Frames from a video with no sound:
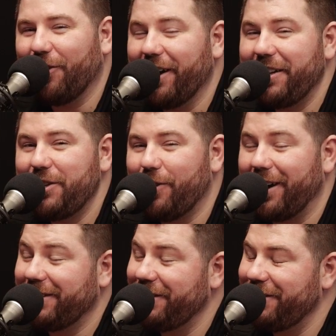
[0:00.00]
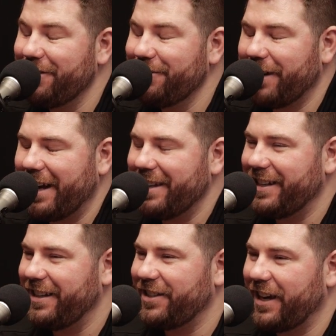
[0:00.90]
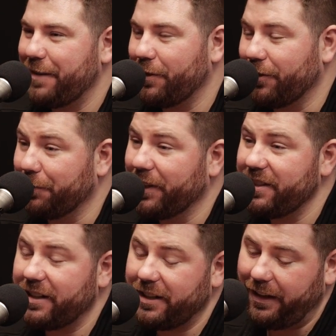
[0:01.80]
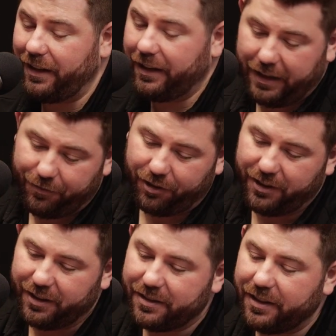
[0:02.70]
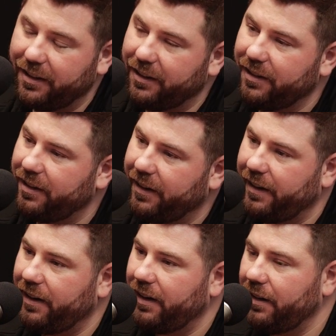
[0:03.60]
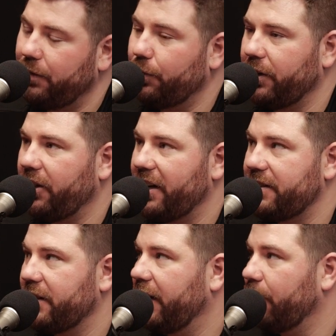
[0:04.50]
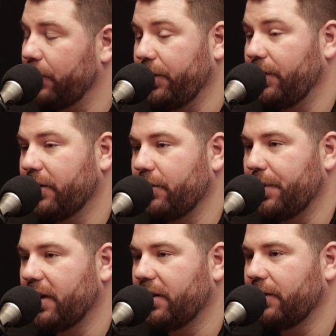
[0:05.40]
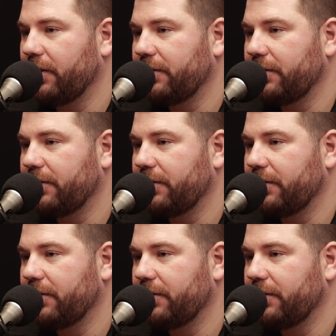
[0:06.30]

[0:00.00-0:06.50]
what you want to do as a shop owner, because it can really dictate where you're at today and where you want to go tomorrow.